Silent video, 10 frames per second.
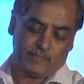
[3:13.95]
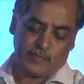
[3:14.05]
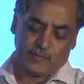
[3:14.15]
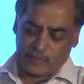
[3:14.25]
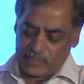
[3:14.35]

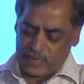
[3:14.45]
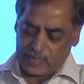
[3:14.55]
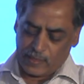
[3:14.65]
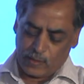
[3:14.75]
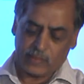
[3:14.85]
word
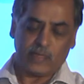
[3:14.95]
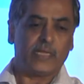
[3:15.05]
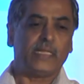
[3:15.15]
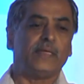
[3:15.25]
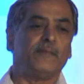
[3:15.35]
analog
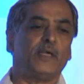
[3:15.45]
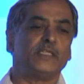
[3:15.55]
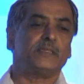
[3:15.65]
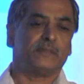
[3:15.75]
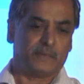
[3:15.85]
in the
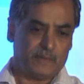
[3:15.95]
watch